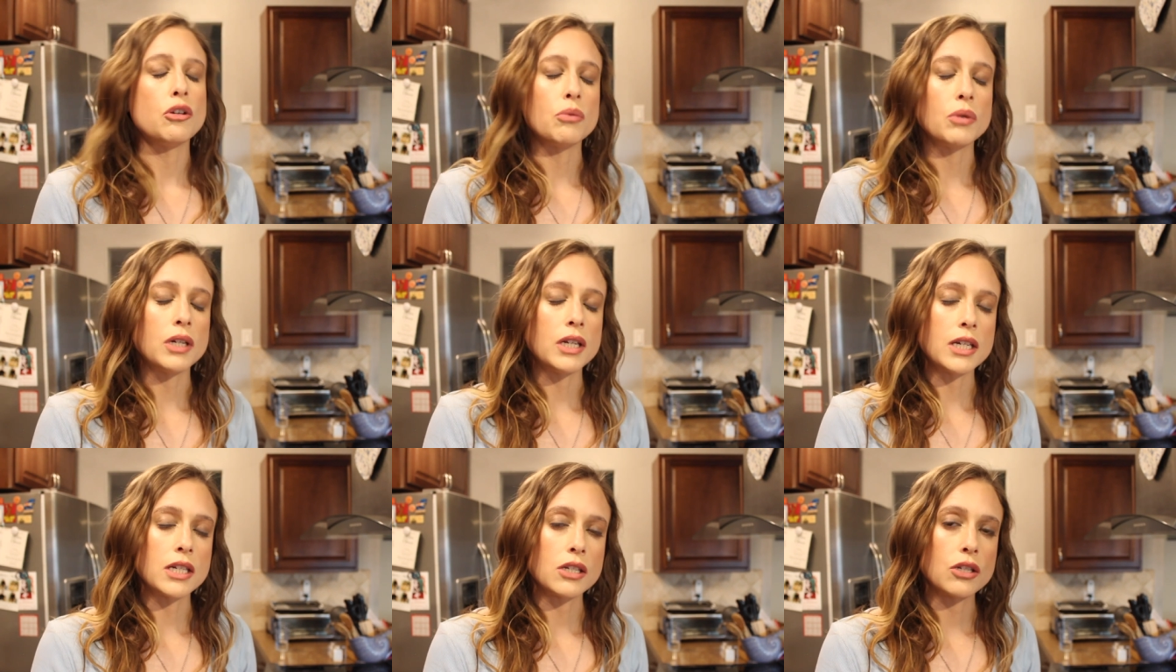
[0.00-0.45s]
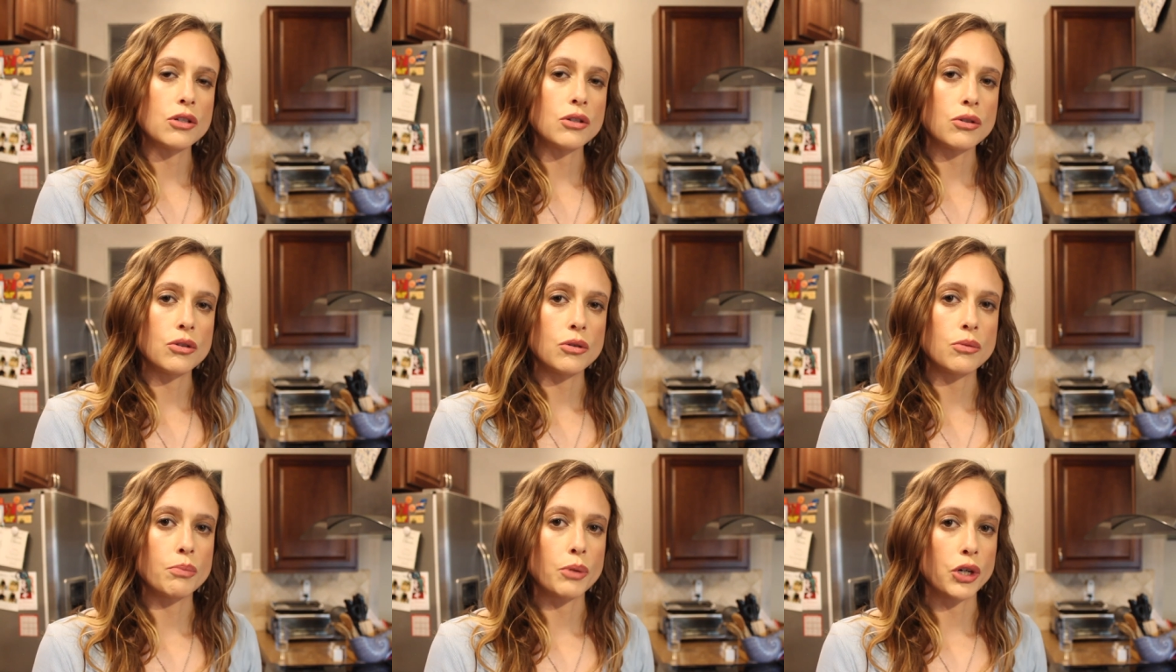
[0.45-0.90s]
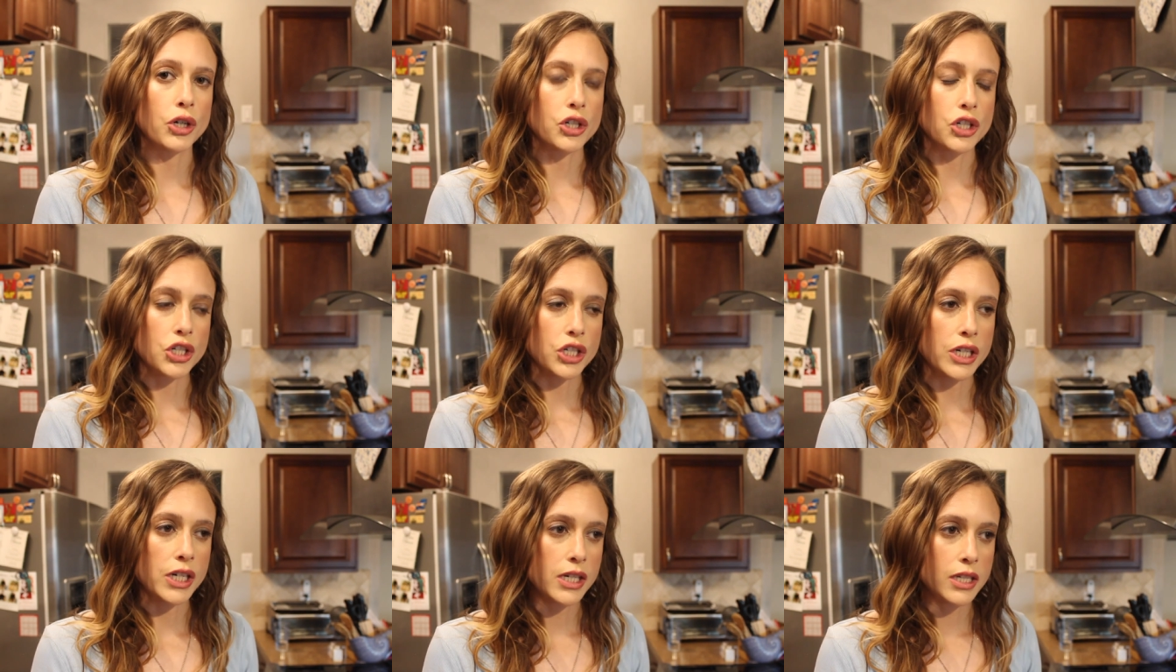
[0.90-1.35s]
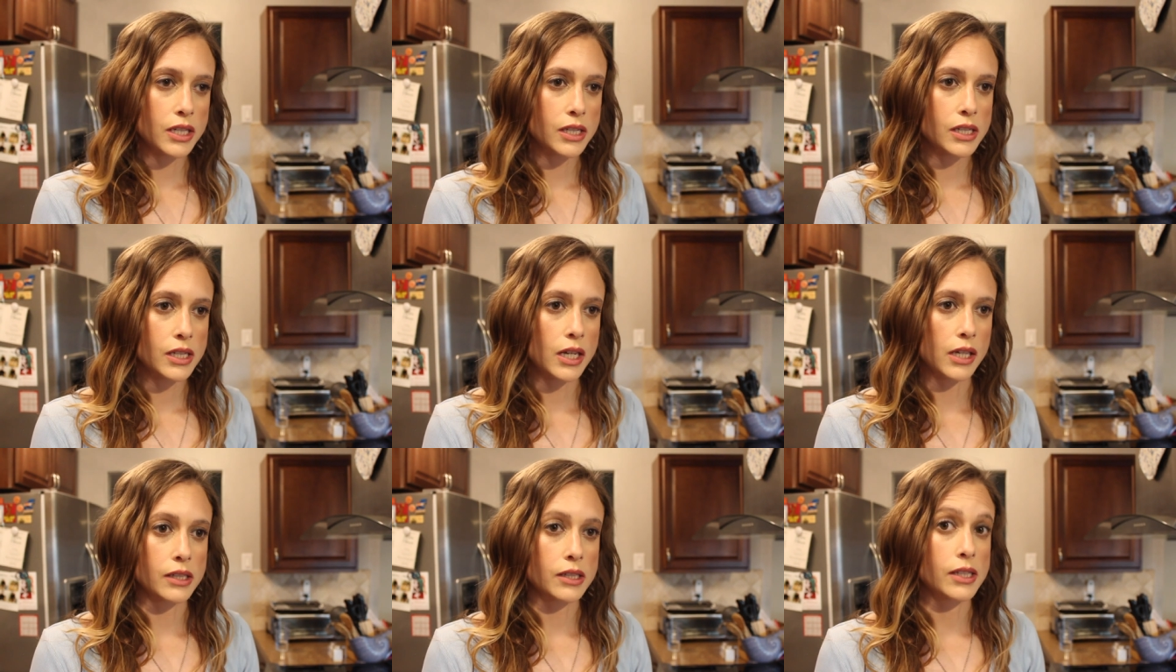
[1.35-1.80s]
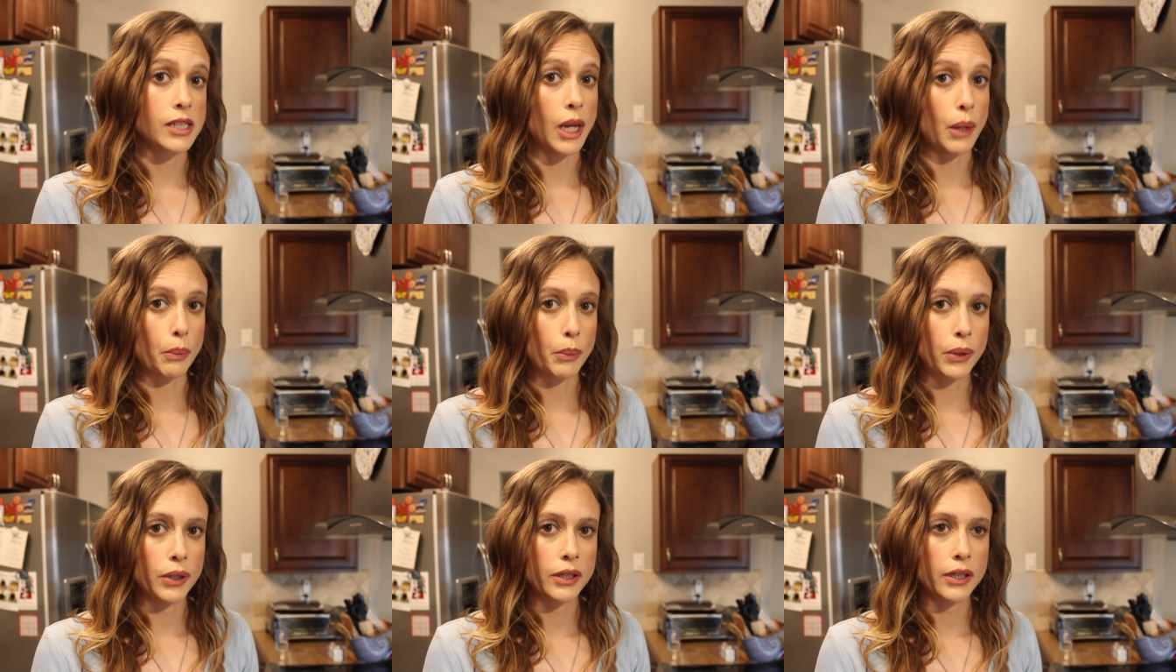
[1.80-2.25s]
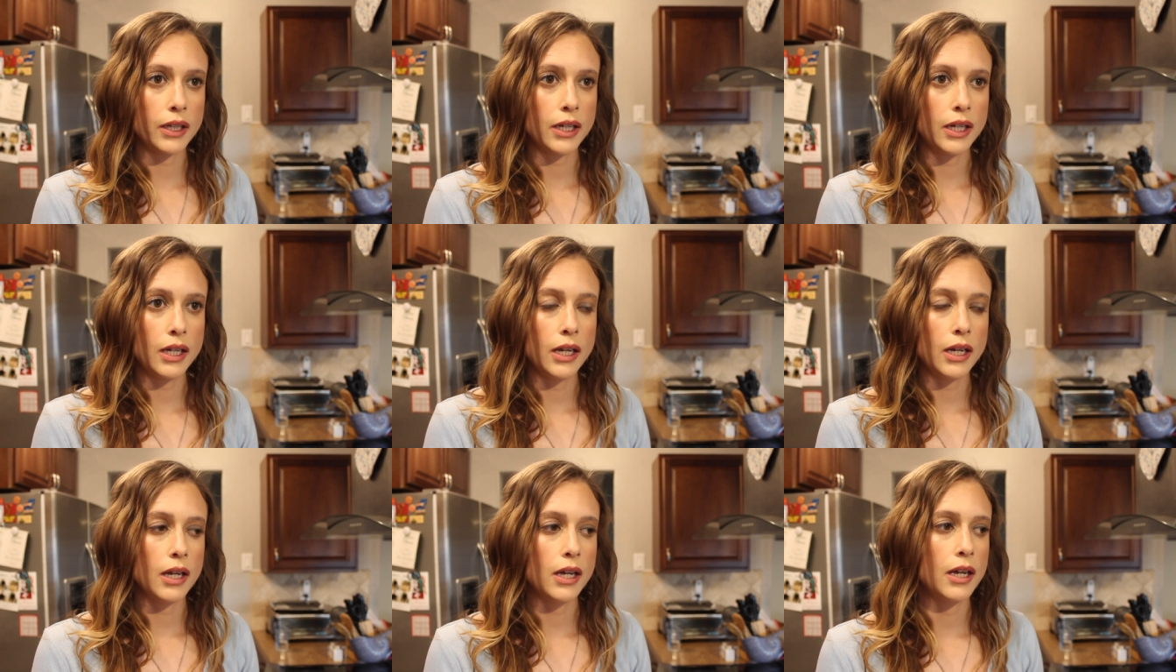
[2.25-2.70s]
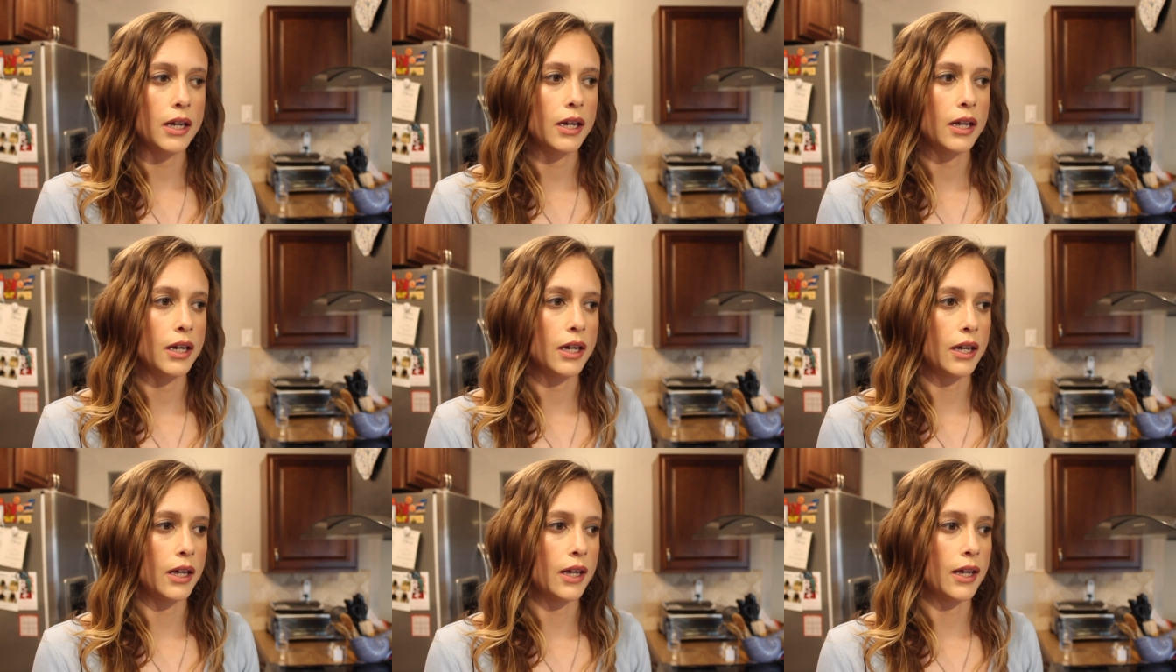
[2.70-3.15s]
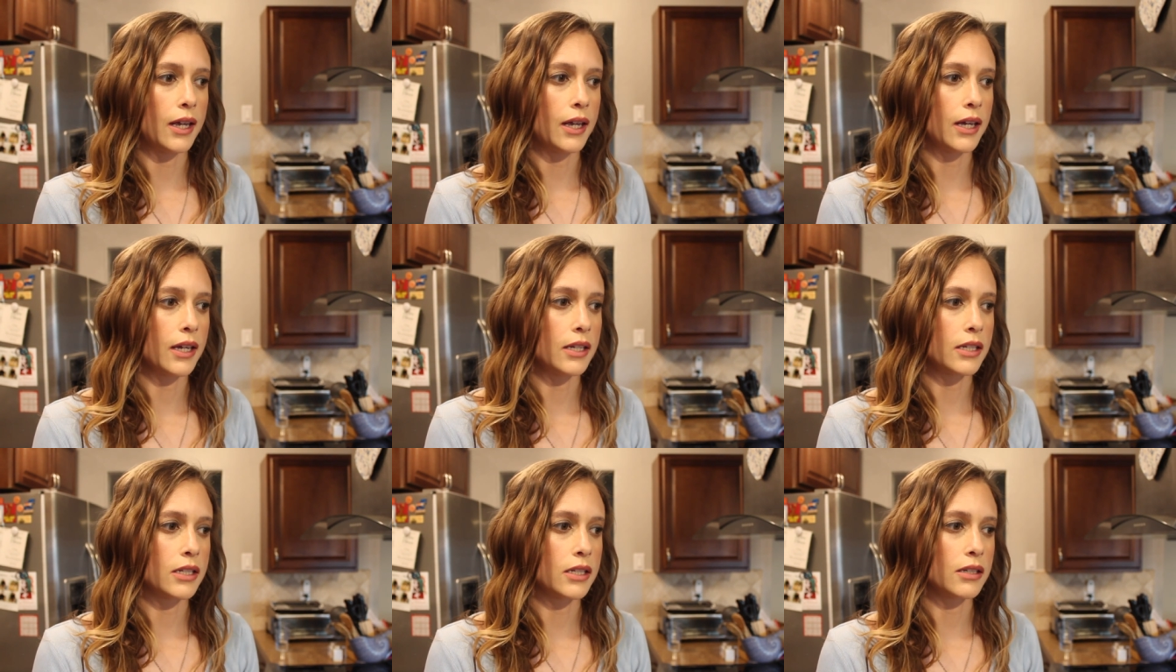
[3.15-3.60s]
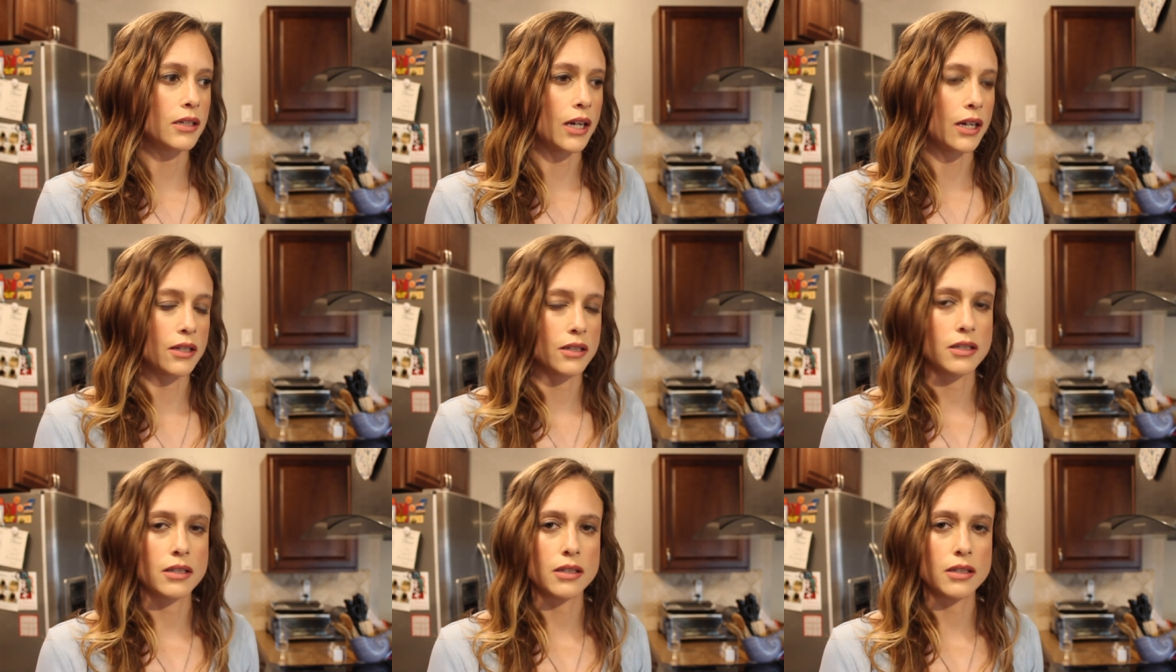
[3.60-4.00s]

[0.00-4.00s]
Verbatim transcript: you would need to purchase separately and not